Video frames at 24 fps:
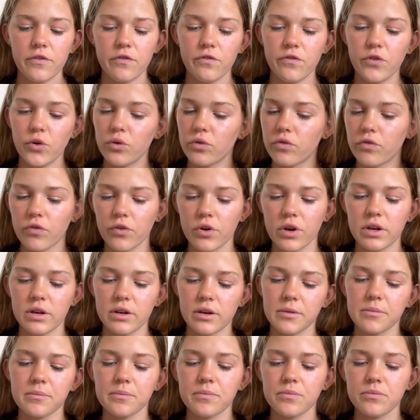Food
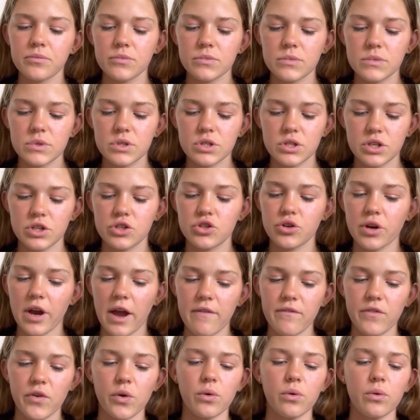freedom. To
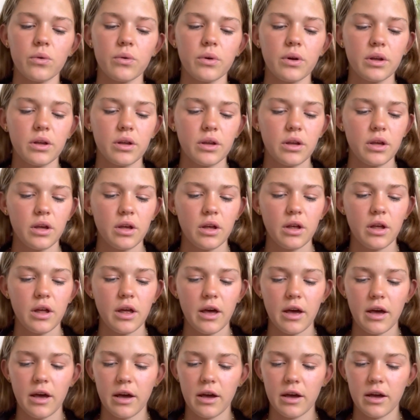travel.
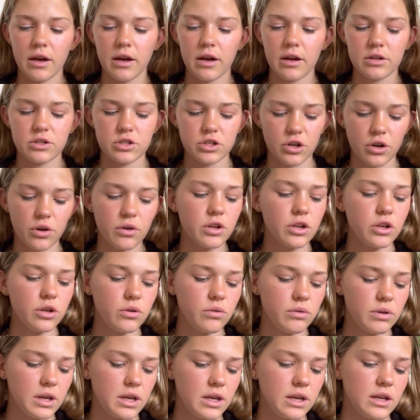To go to
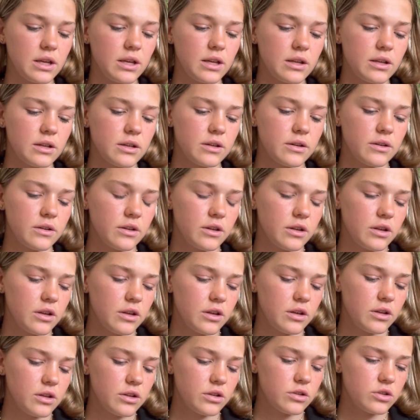uni.
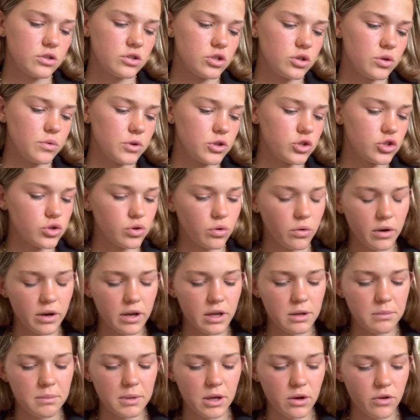To
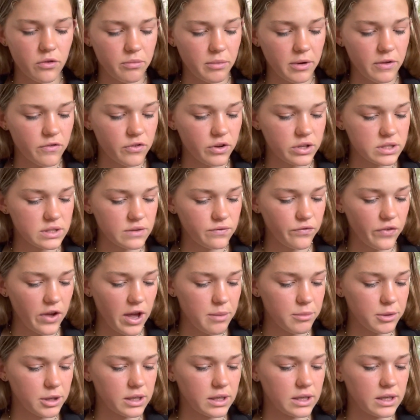enjoy being with my friends and
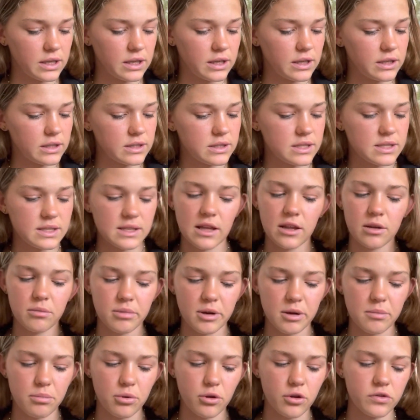family. To
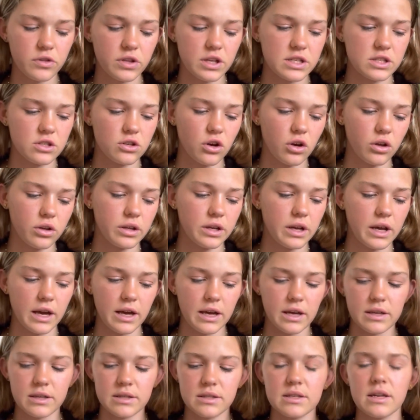celebrate birthdays and
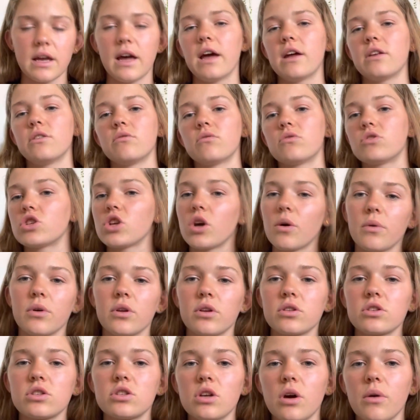holidays, and so on
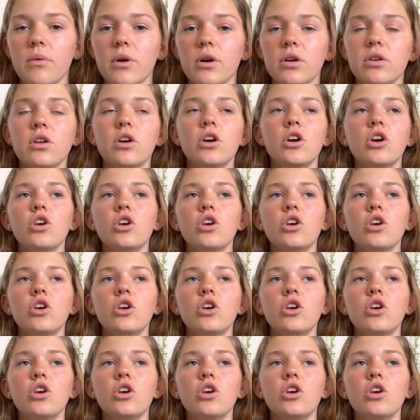and so on.